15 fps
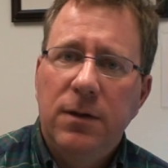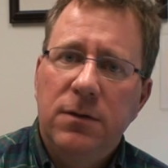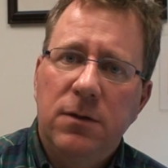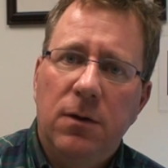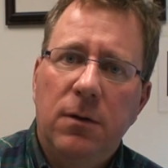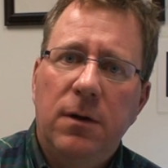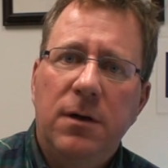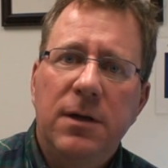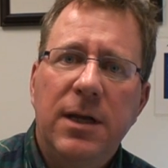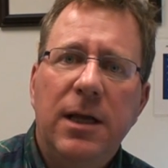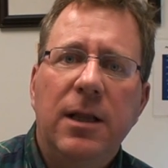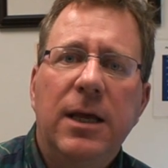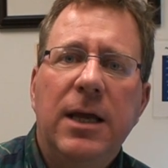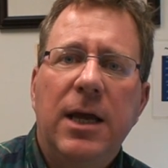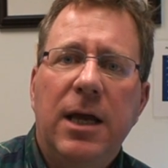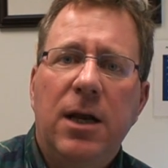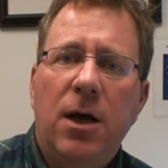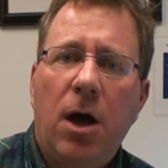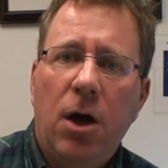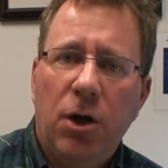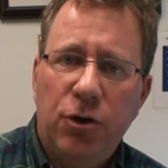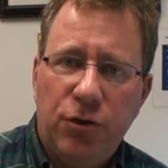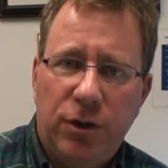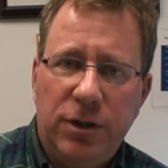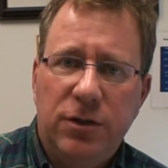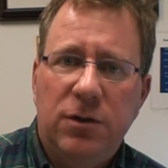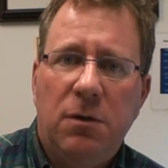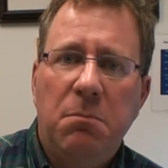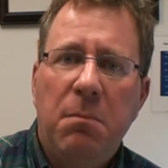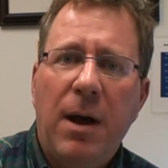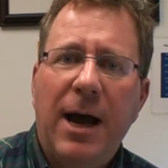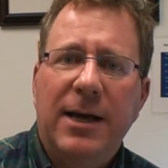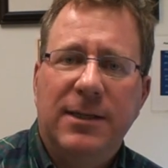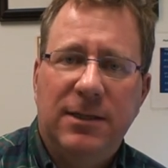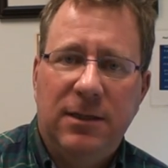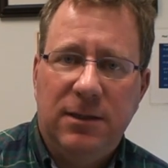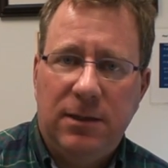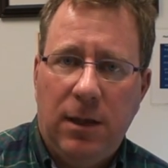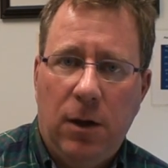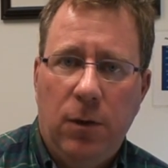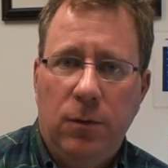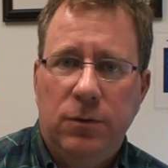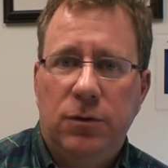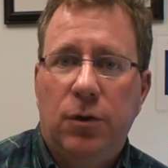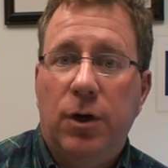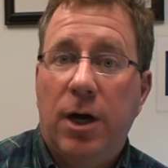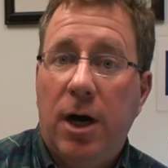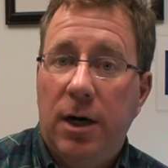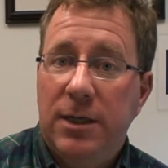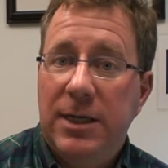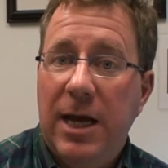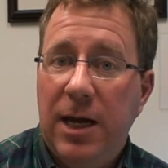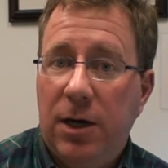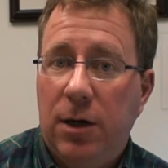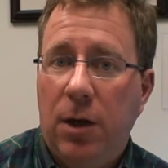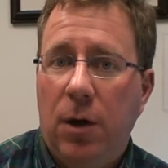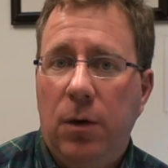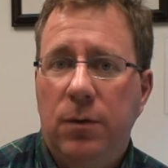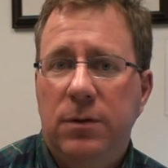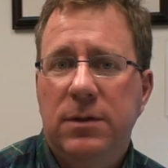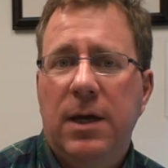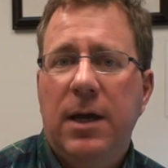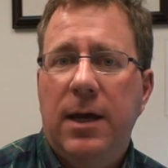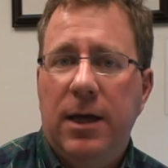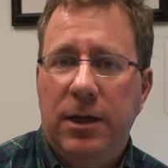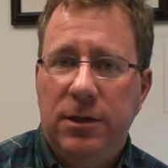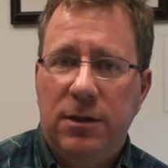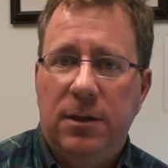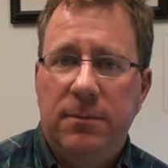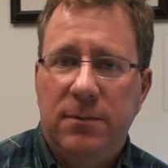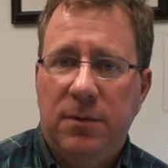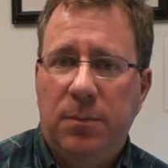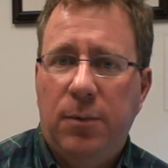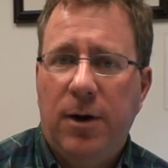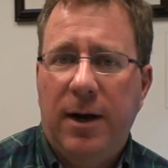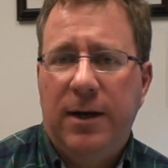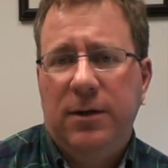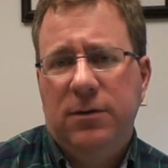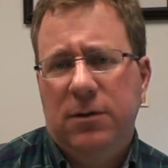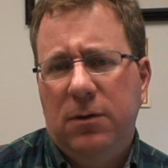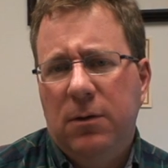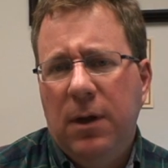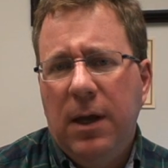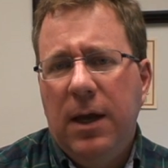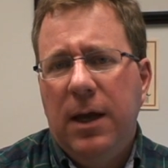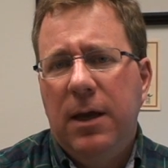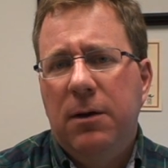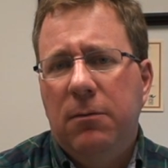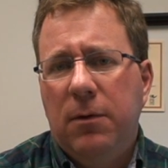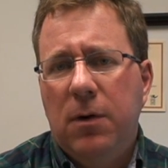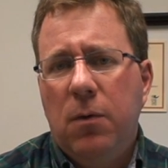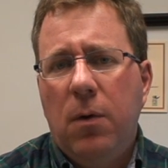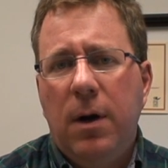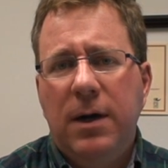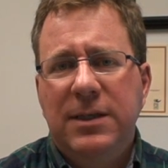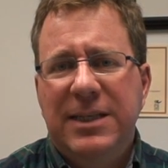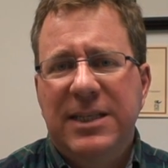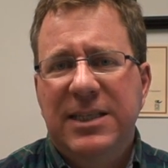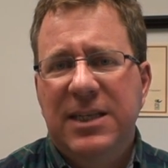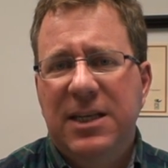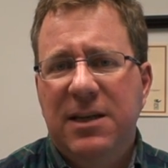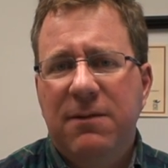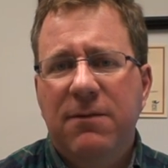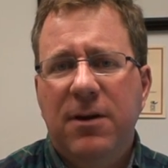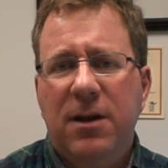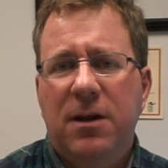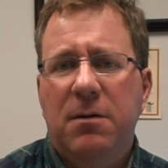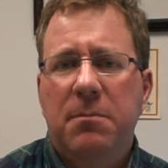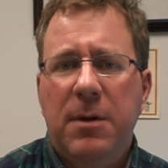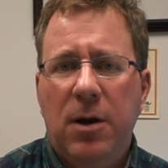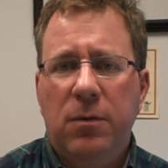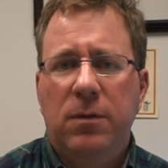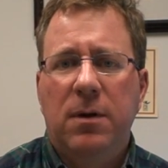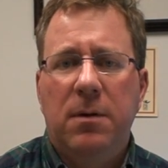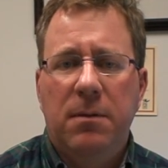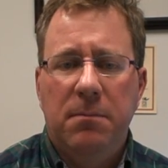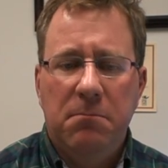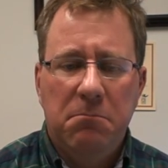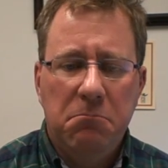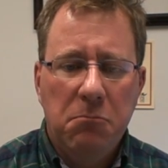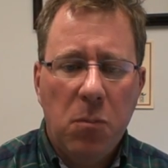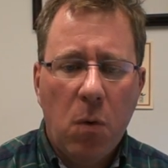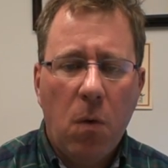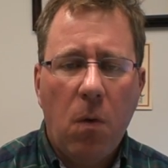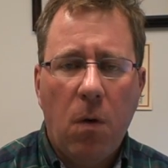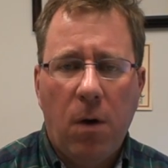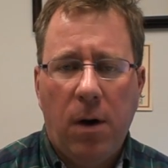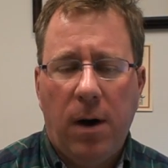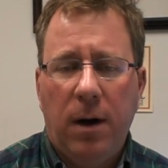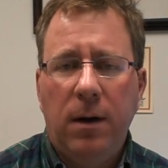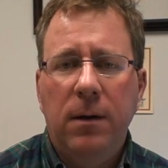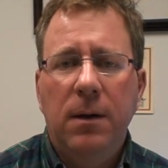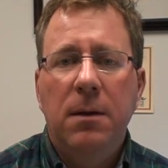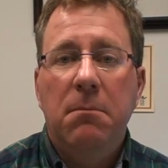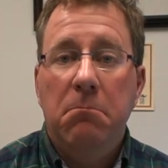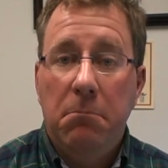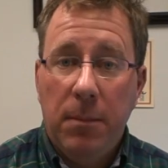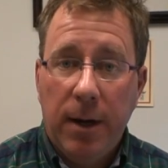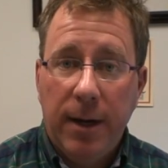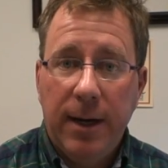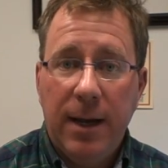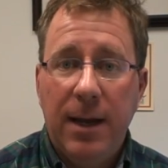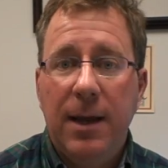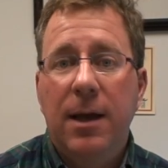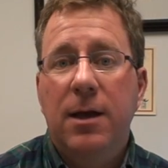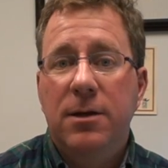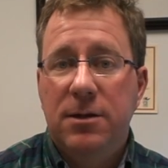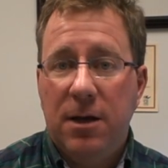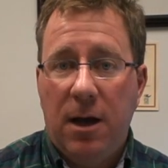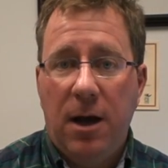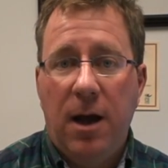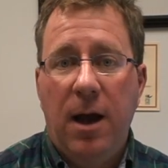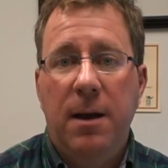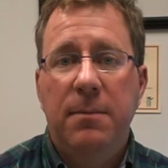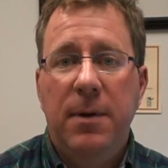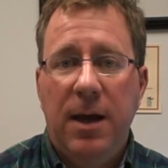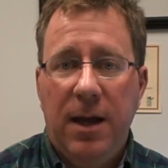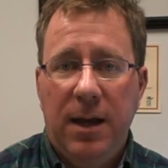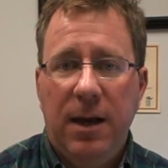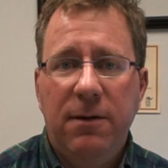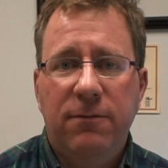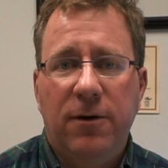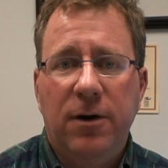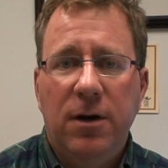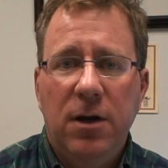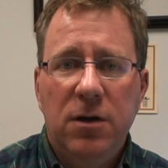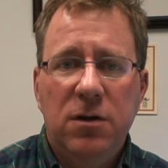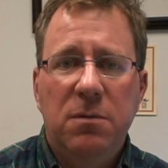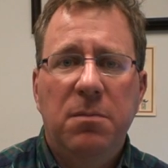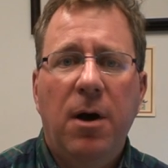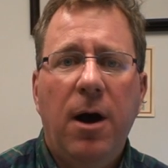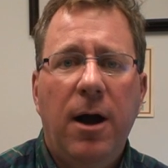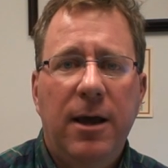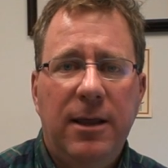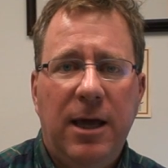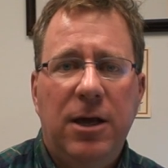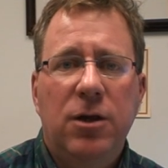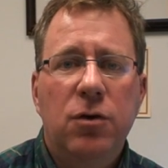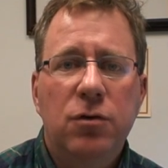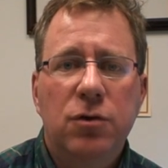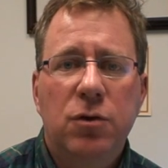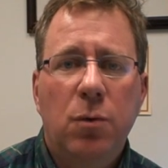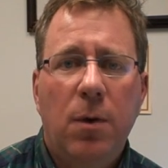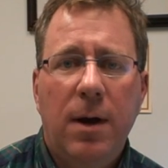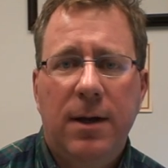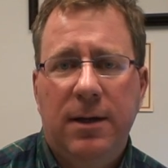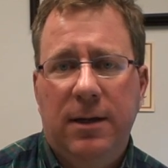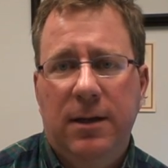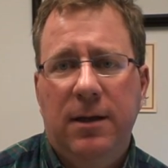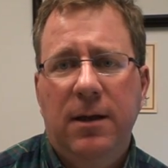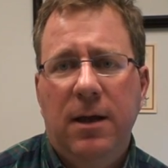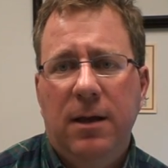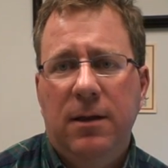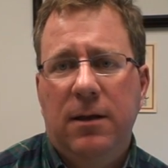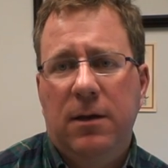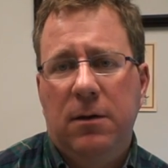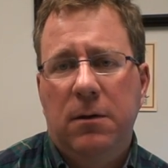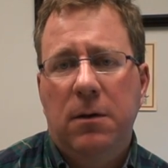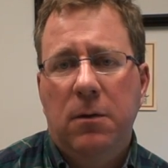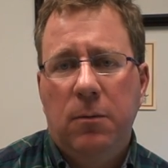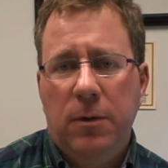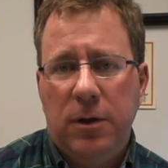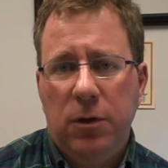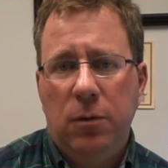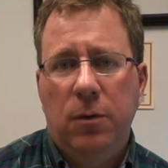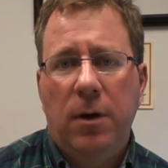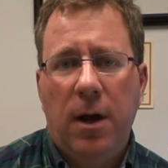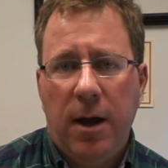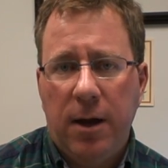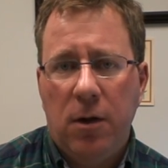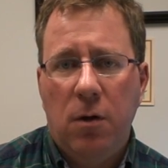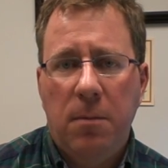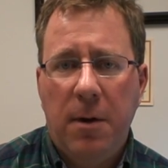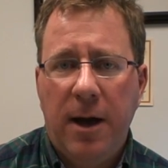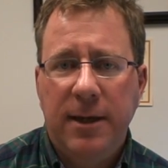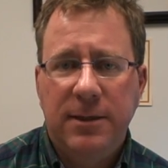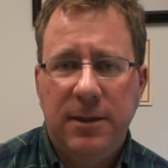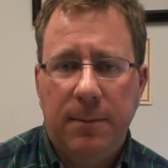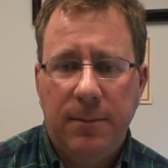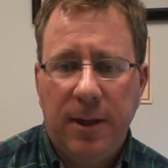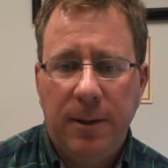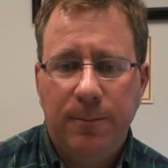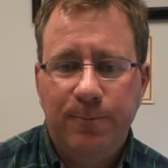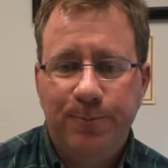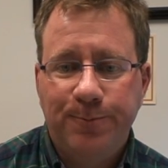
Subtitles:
So they're dealing in hundreds or boxes loads or container loads in terms of products. So it requires a significant amount more money, time, and effort to buy that huge quantity than when you and I go buy something.